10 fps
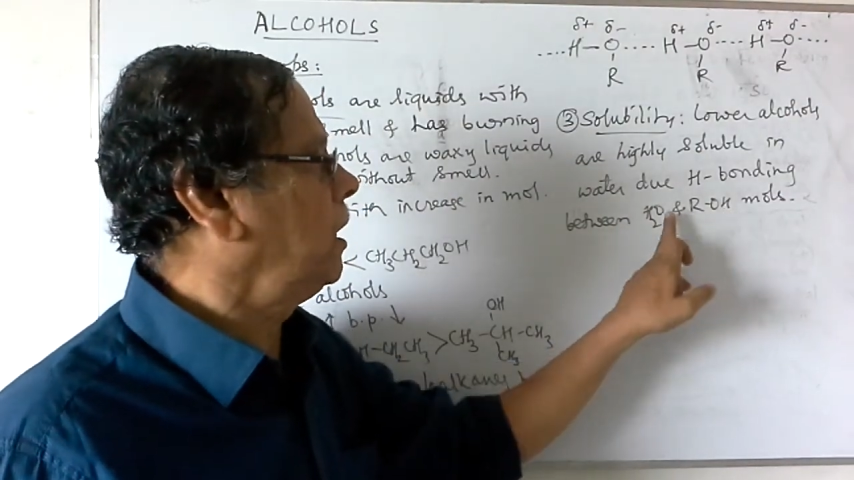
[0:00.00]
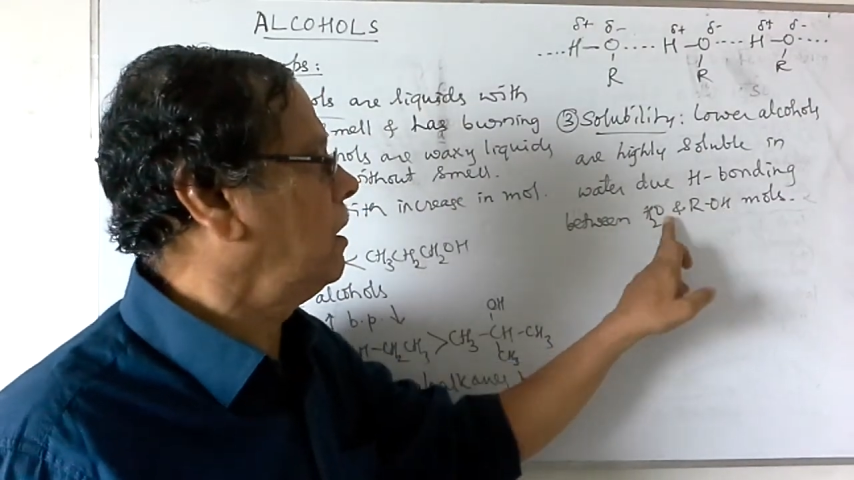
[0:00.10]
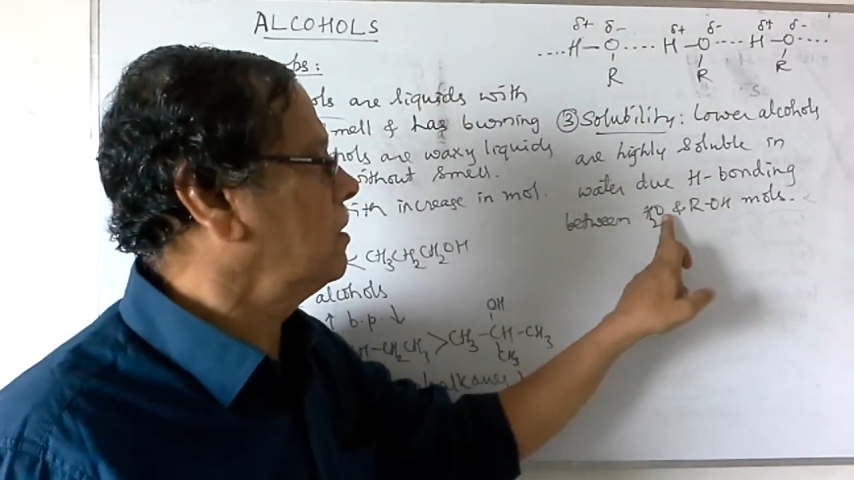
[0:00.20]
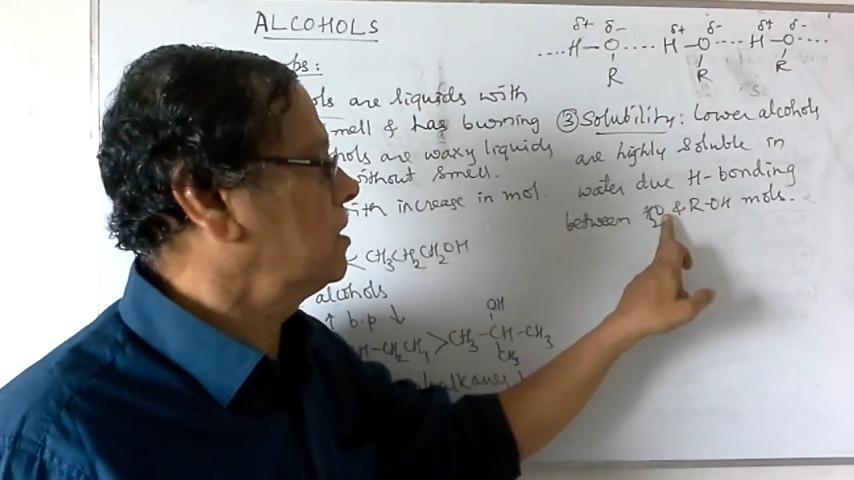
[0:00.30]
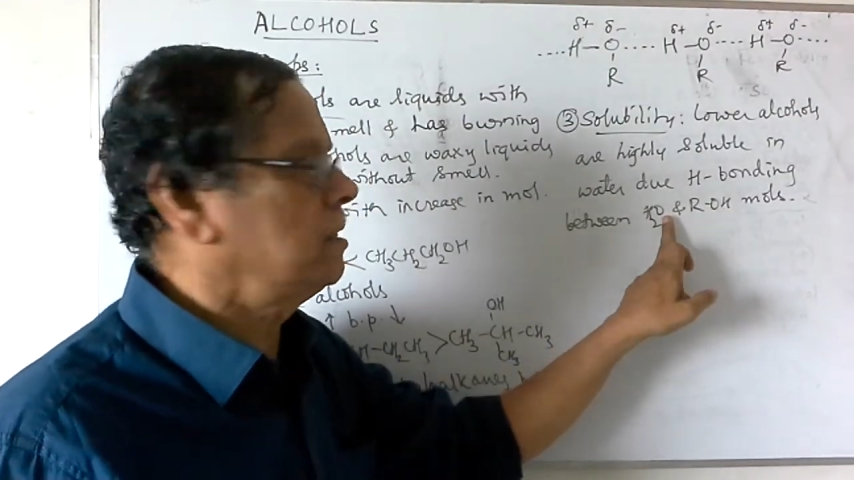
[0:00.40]
and
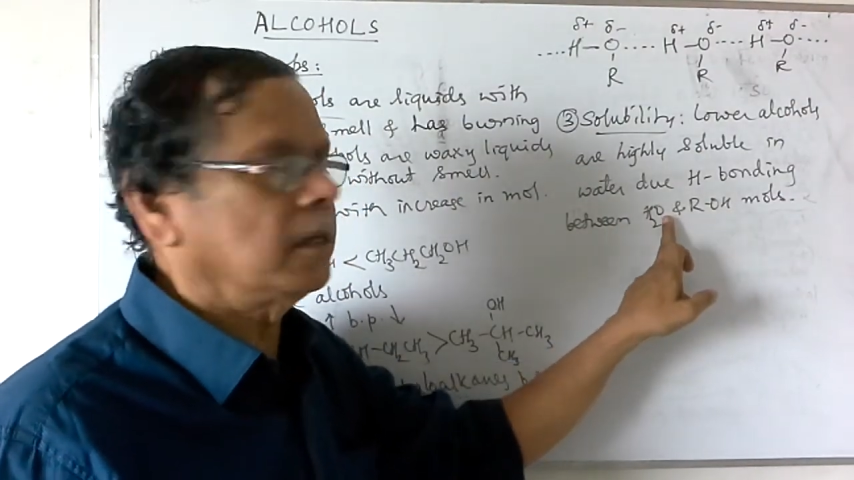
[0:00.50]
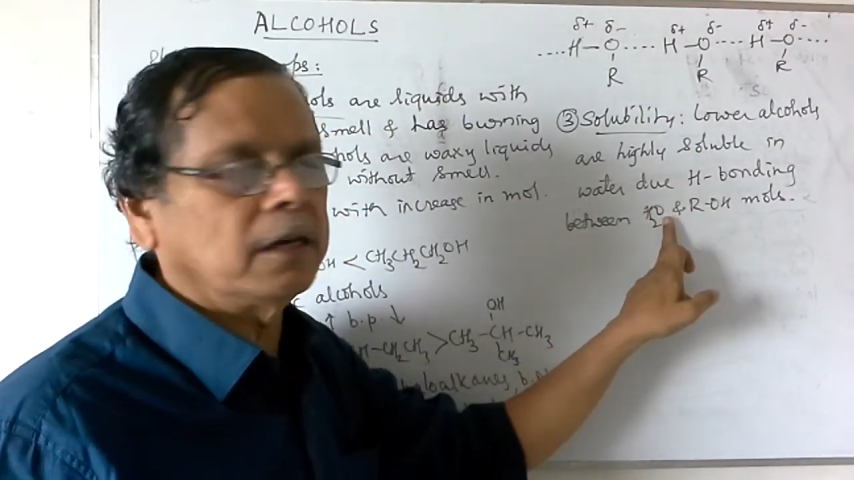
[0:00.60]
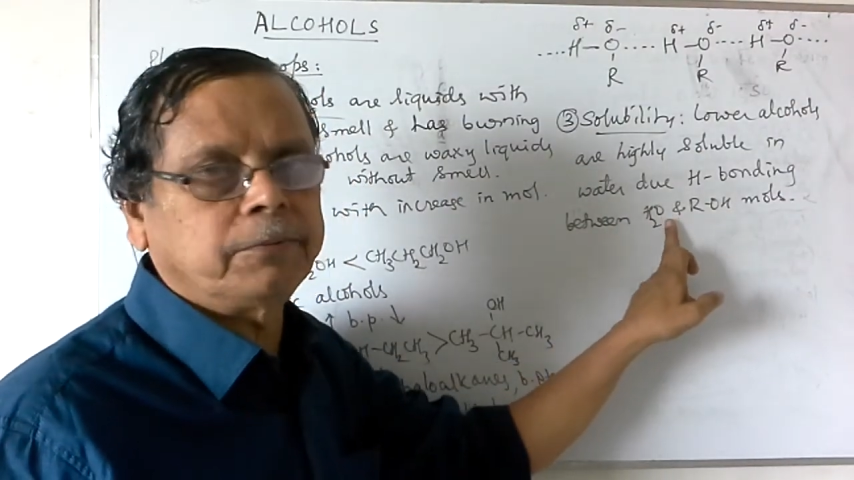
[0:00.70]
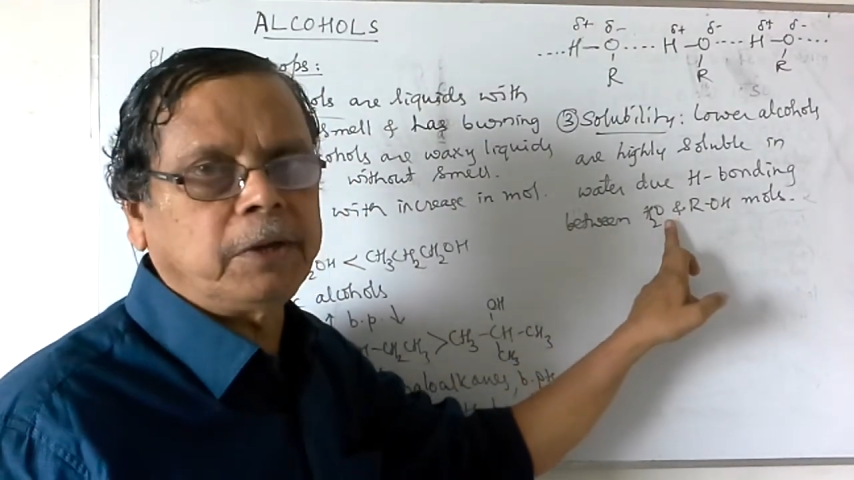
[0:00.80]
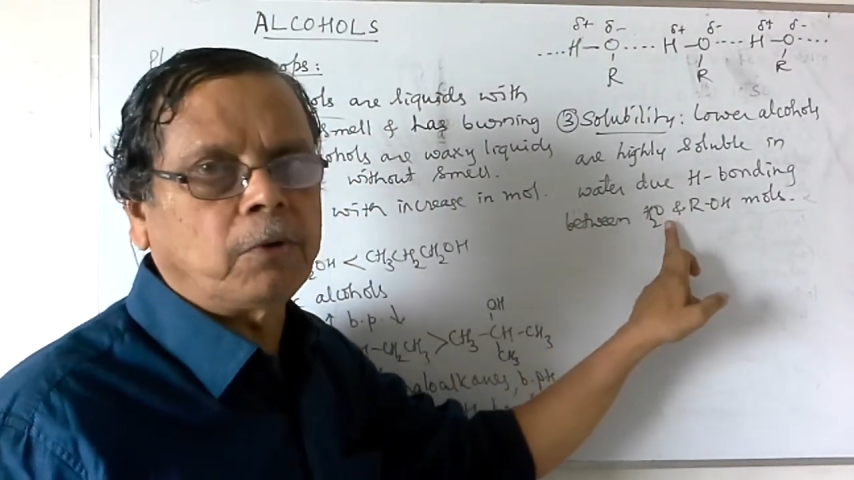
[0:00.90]
oxygen
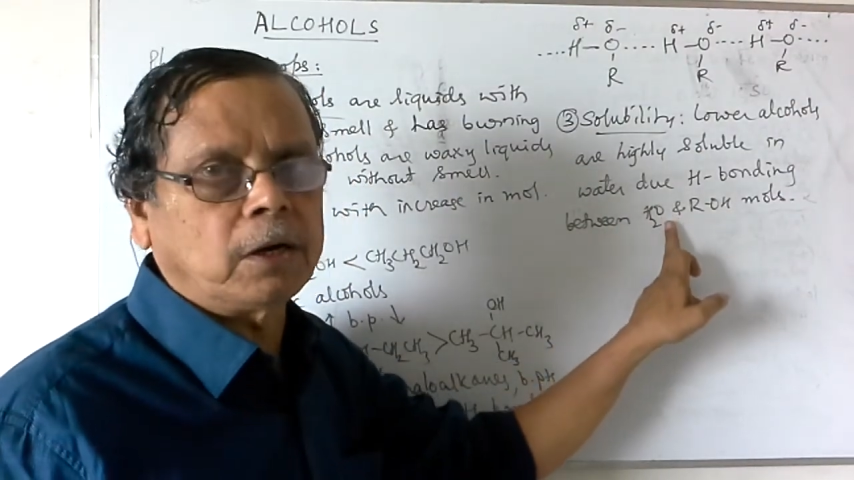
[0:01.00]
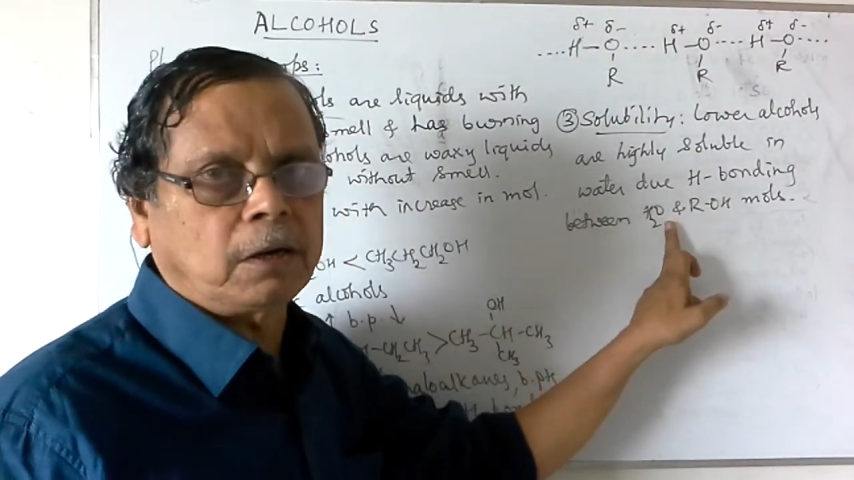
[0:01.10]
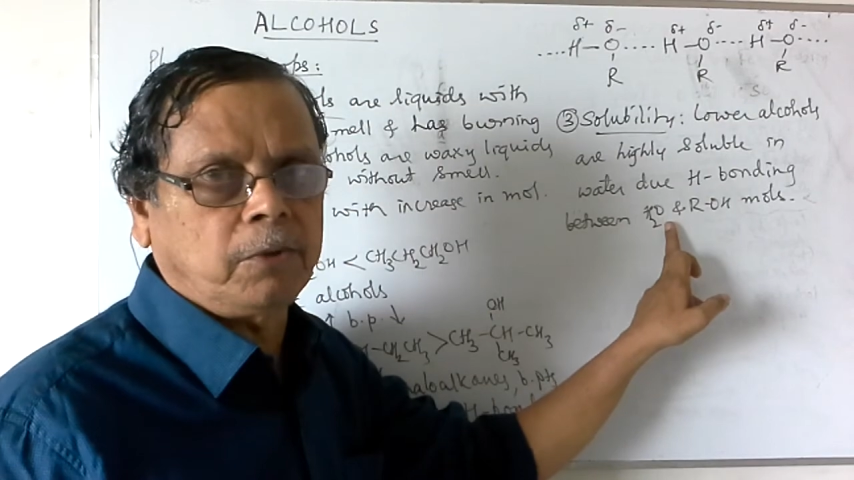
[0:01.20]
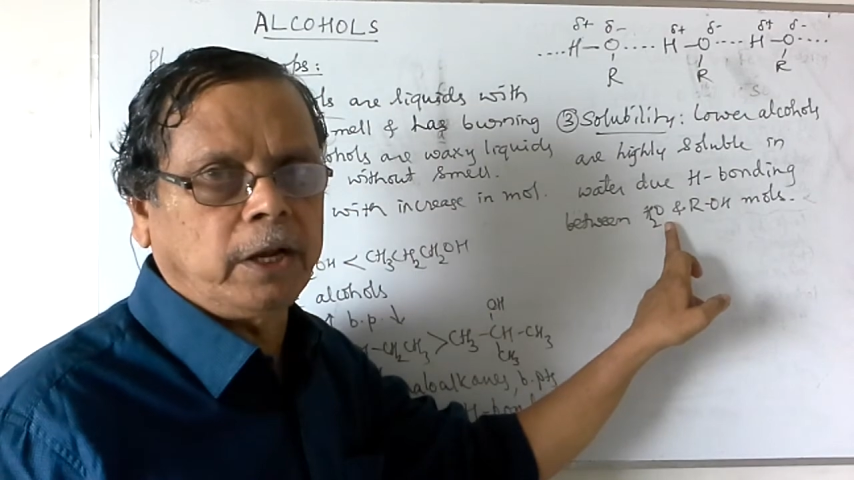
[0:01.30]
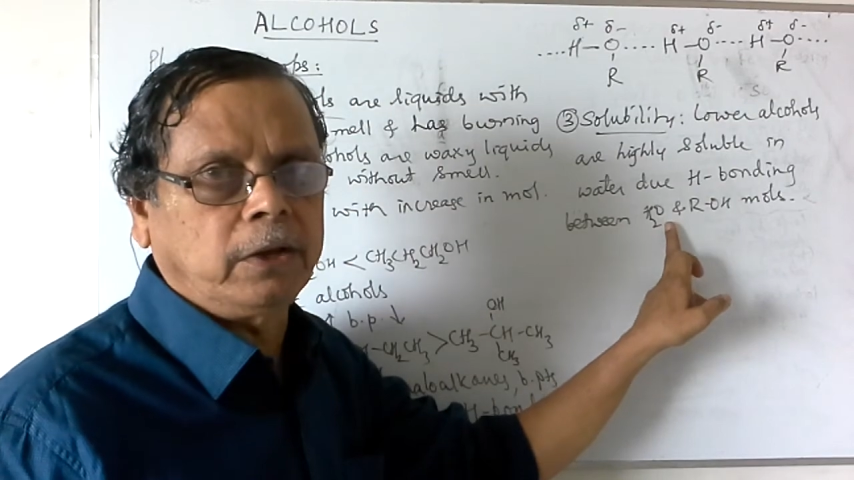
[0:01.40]
of the water
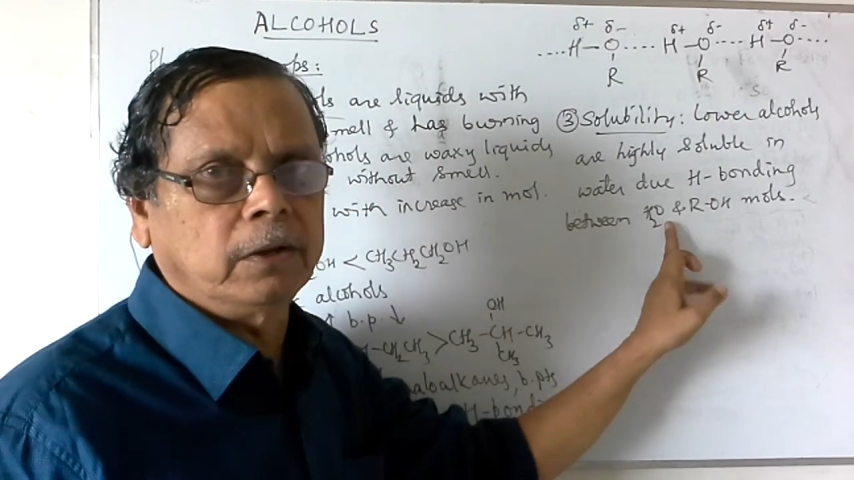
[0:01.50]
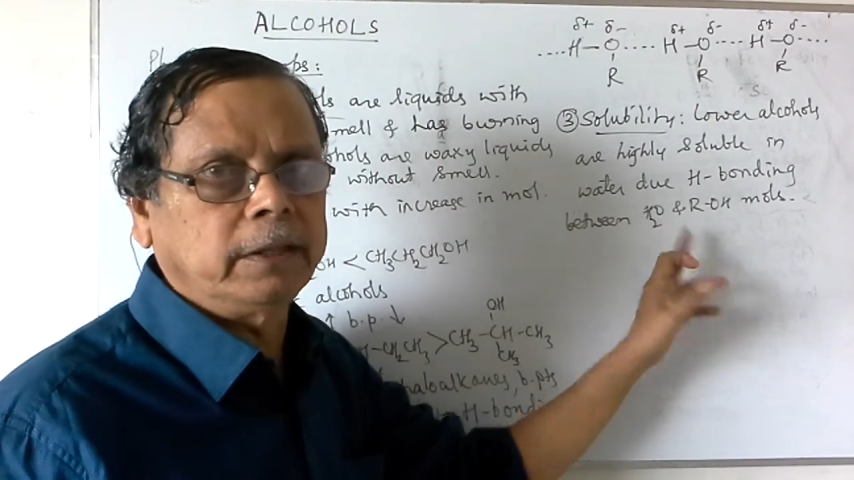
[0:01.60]
molecule,